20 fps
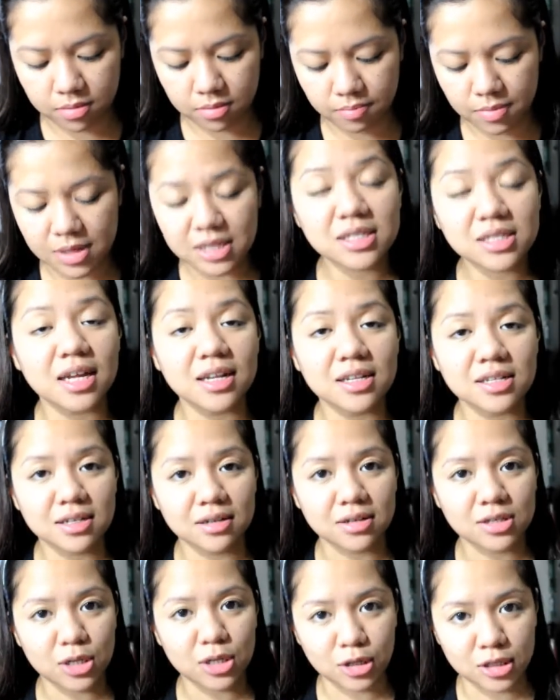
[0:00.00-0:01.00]
my
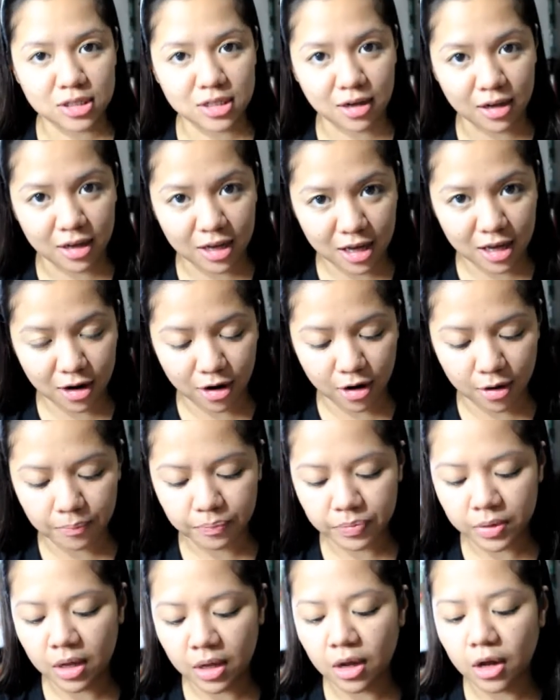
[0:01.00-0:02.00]
stencils are still here.
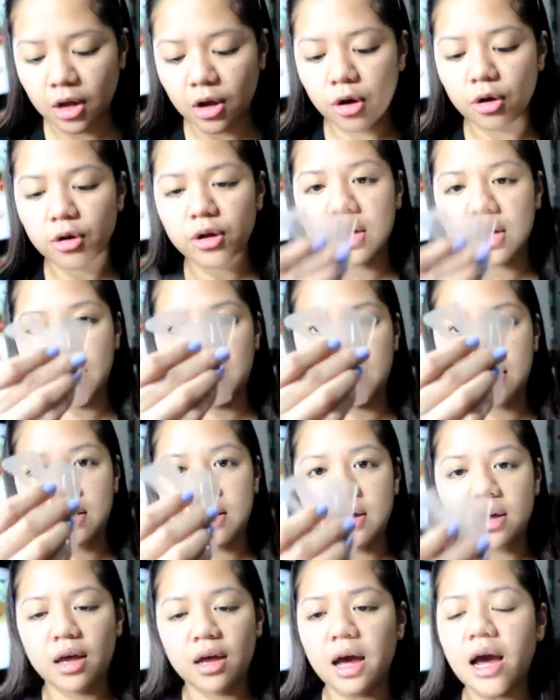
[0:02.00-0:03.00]
Okay.
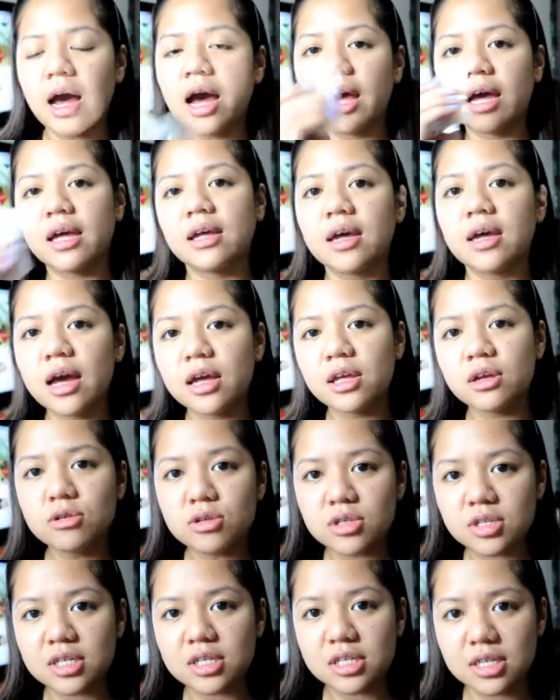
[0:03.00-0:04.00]
I
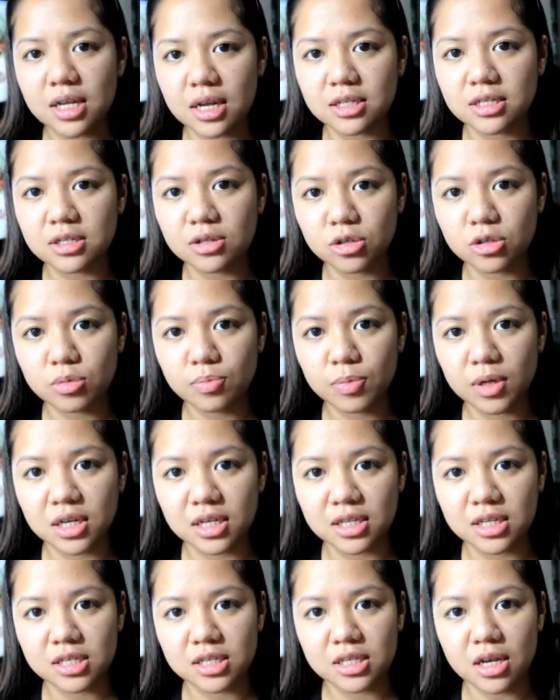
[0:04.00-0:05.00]
use the stencils
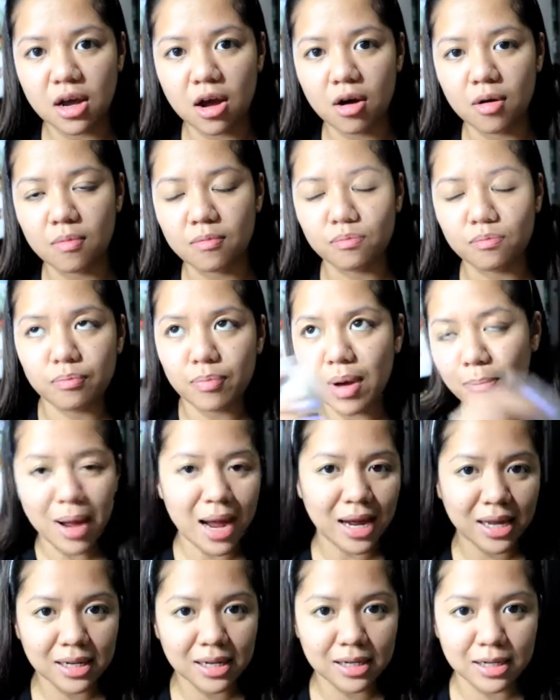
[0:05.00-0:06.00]
because
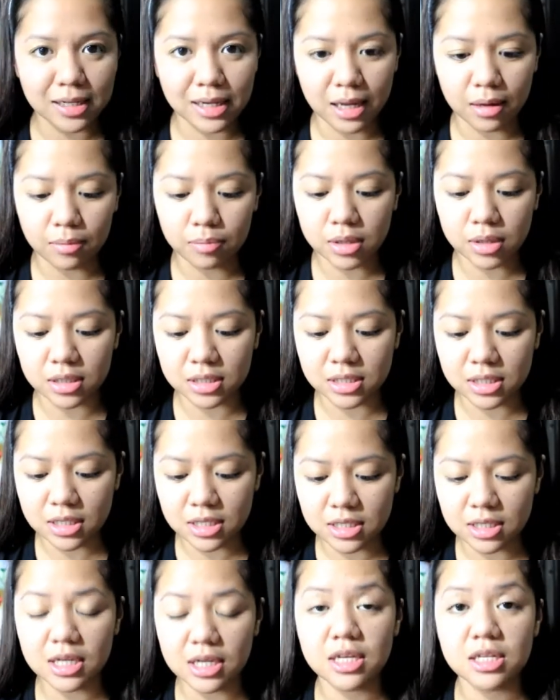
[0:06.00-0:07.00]
back in the day, because
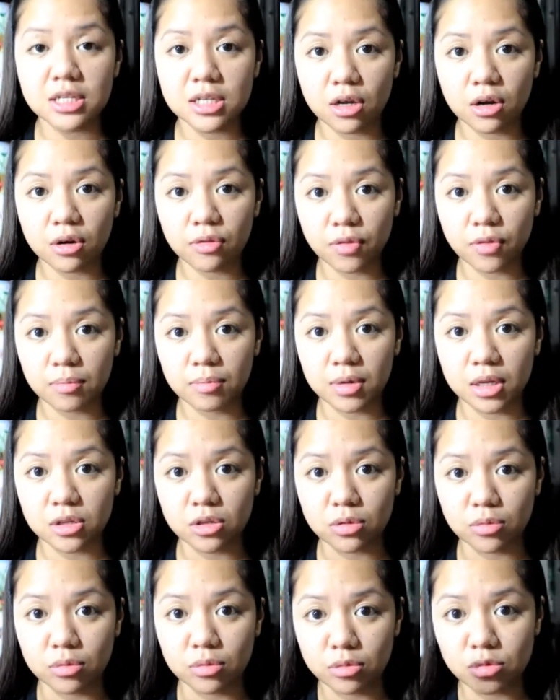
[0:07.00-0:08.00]
it's easier for me
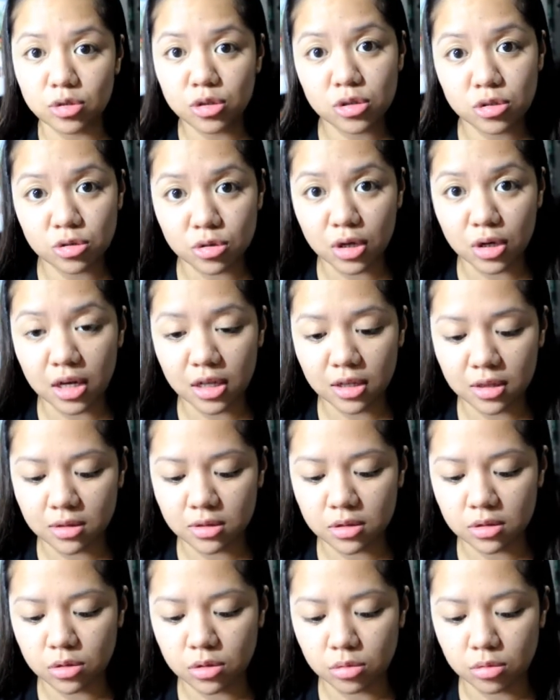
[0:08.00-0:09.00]
to
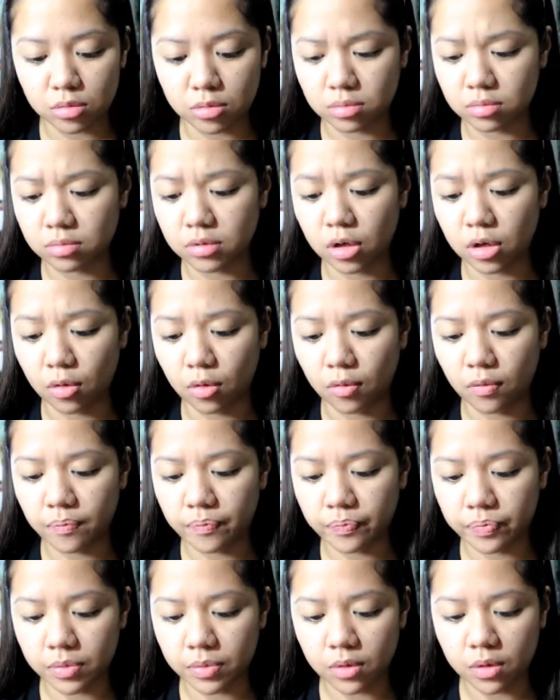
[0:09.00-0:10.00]

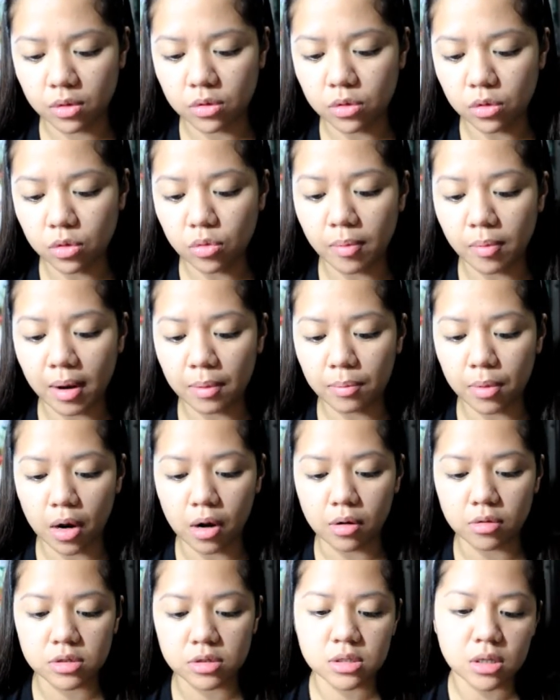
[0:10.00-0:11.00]
do my
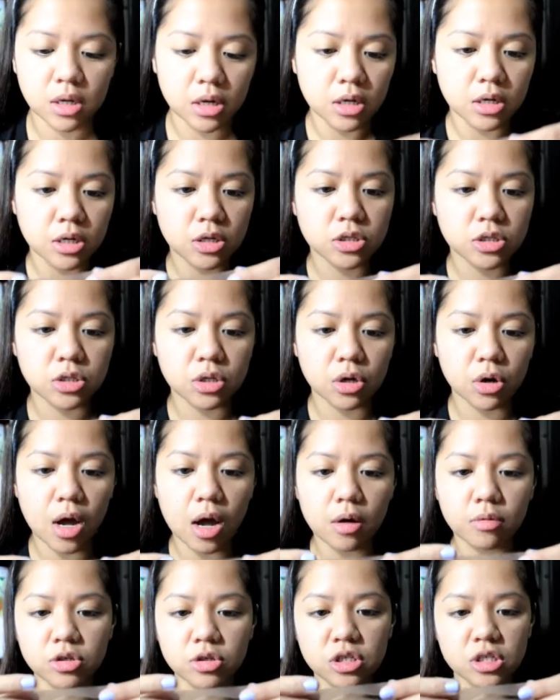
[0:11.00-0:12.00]
brows. So
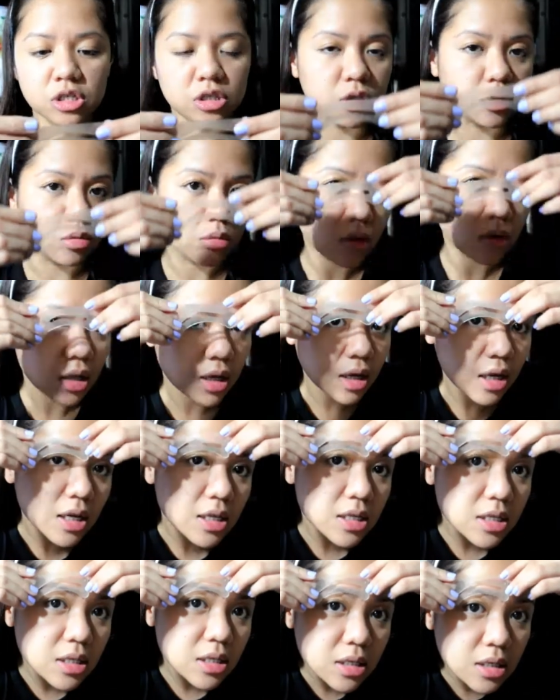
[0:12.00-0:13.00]
I would just do
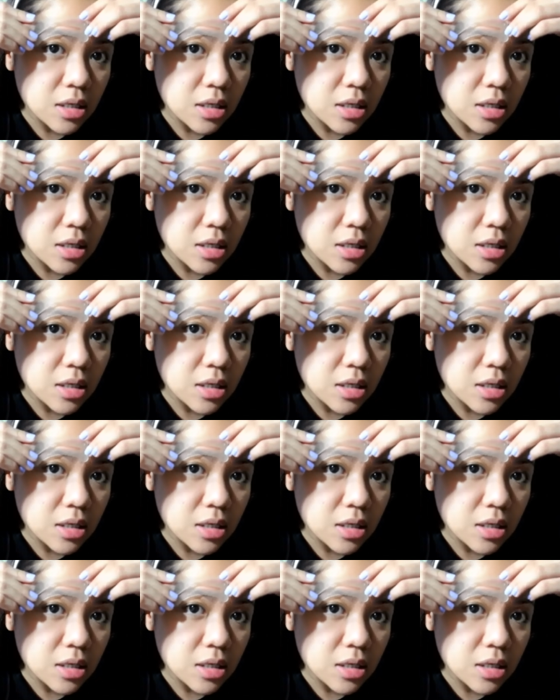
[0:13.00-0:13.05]
this,